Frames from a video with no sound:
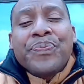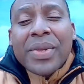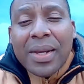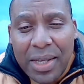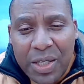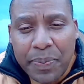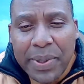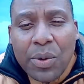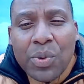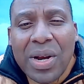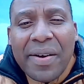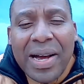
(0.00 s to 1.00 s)
this
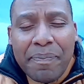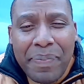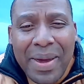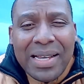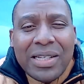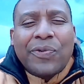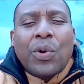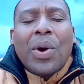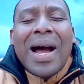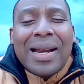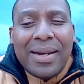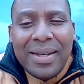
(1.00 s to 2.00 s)
patient would have had pains for
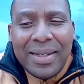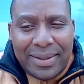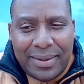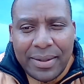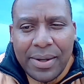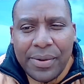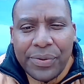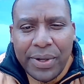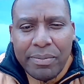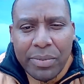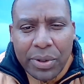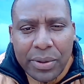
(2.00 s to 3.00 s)
at least
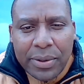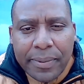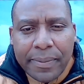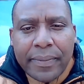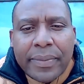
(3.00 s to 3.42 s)
3 months.